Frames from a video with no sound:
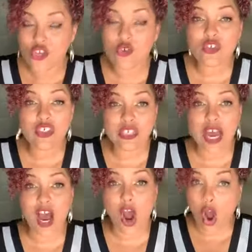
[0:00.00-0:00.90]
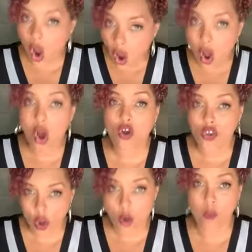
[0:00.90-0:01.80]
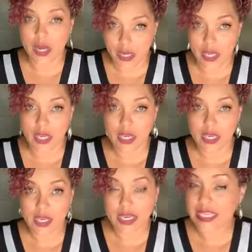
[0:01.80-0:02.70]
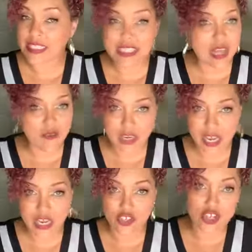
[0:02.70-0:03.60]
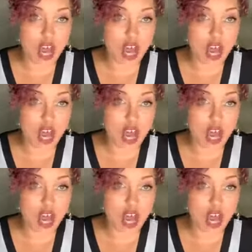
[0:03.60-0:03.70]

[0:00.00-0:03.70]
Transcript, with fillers: You just got all your money in seven days.